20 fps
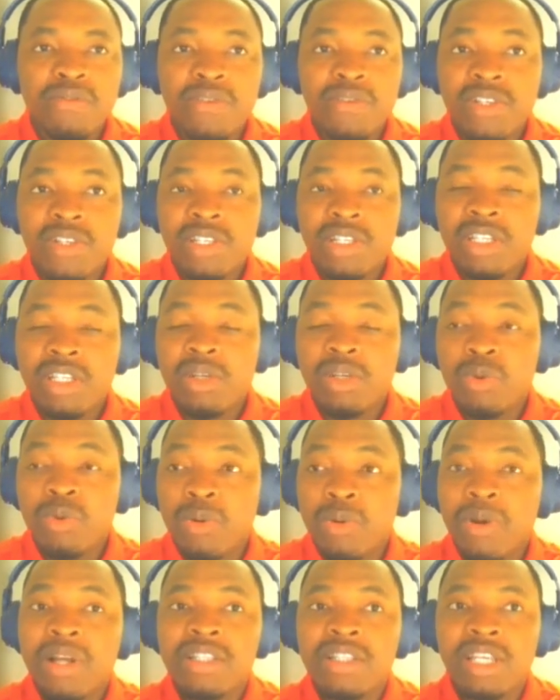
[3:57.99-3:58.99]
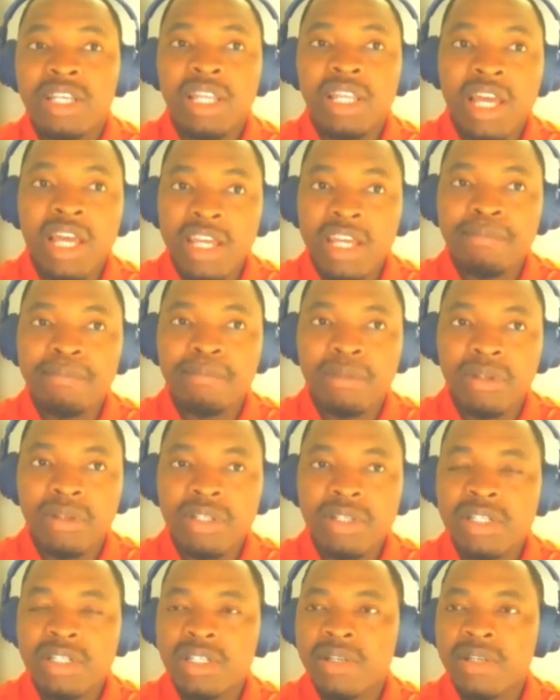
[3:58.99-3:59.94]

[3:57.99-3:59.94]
Obviously, we want a line plot.